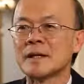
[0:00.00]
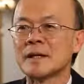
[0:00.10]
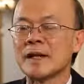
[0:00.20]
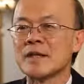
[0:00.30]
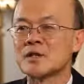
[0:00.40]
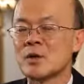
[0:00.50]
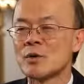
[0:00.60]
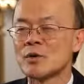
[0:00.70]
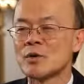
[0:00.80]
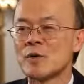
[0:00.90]
In
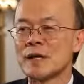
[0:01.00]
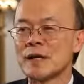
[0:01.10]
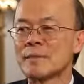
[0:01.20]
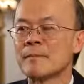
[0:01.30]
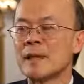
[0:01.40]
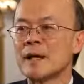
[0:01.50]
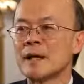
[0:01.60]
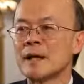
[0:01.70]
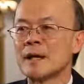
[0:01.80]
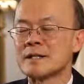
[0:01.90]
so doing,
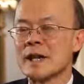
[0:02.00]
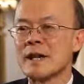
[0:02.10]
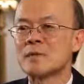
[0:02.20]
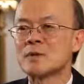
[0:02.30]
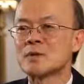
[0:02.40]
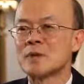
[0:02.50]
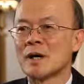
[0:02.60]
it's able to